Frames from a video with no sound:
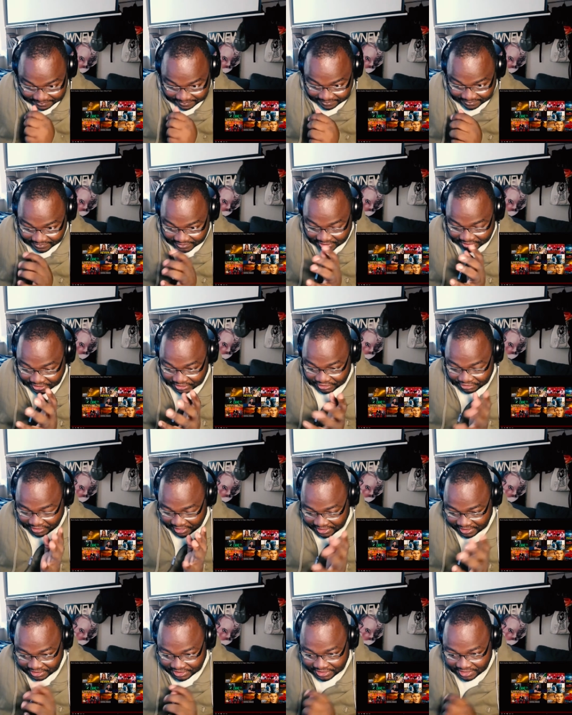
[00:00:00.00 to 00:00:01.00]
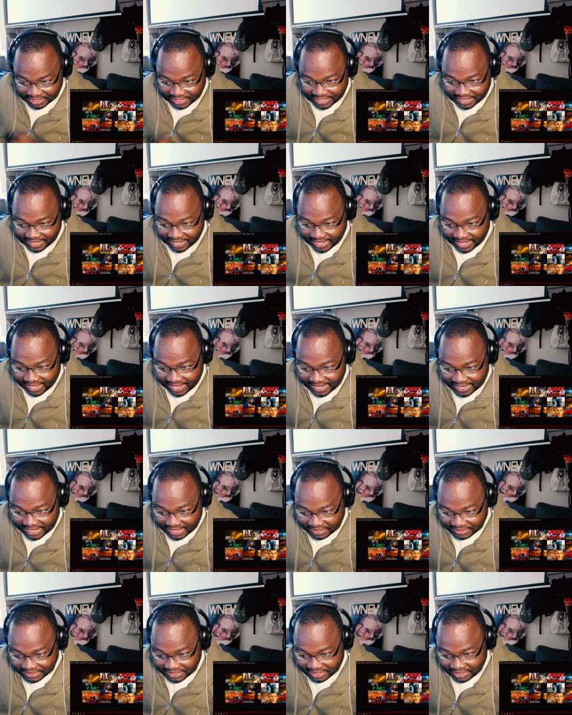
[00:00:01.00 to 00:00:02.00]
Doctor Strange. And
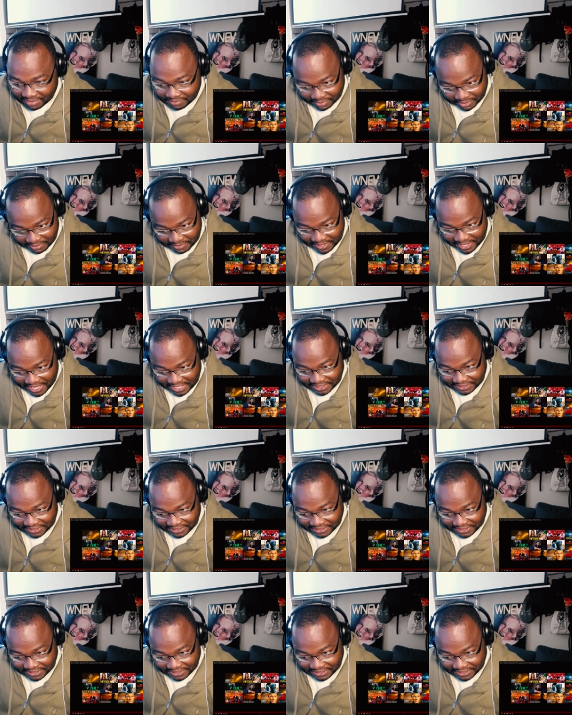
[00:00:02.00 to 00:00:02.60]
that looks like Abomination